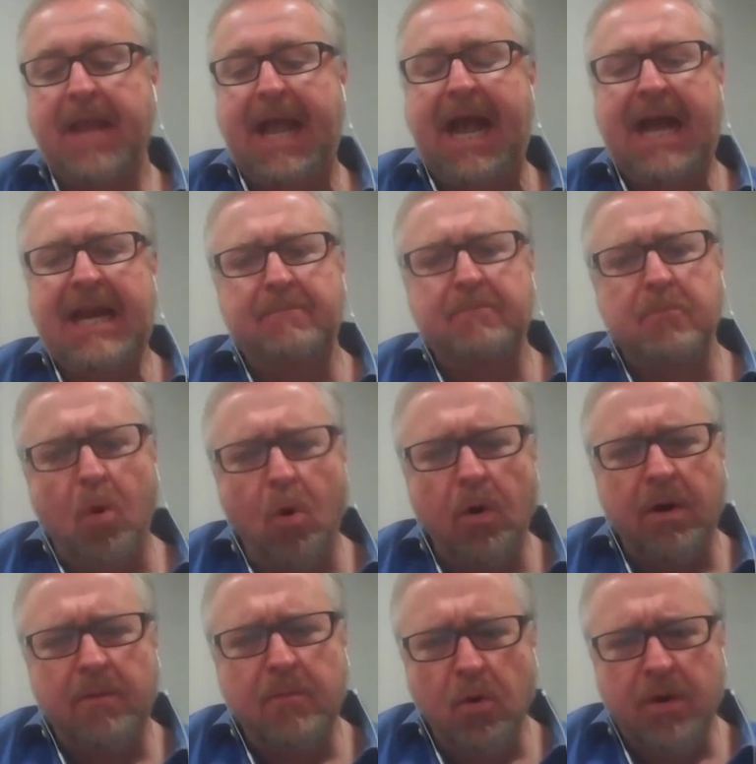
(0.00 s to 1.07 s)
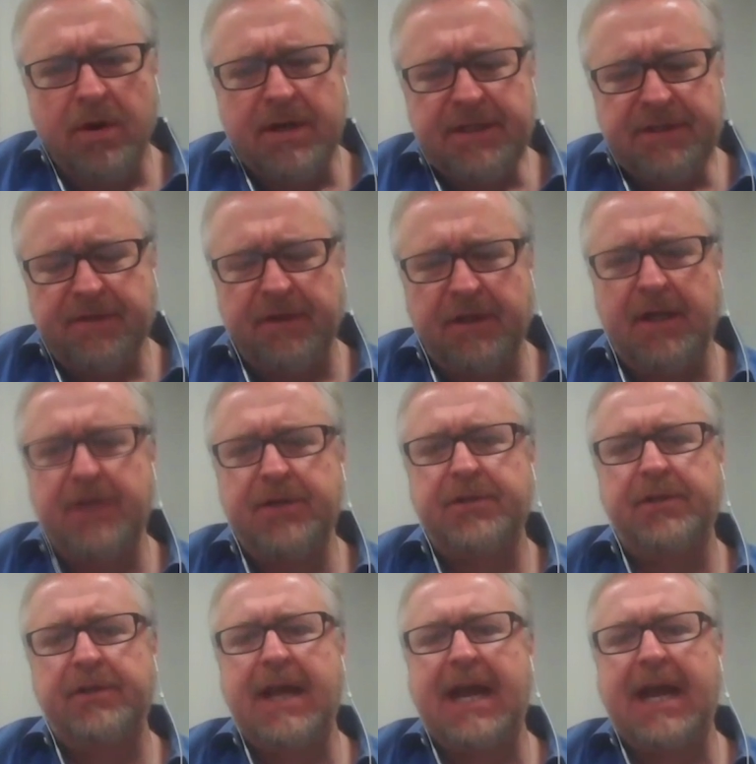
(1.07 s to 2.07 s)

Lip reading: adding more and more densification,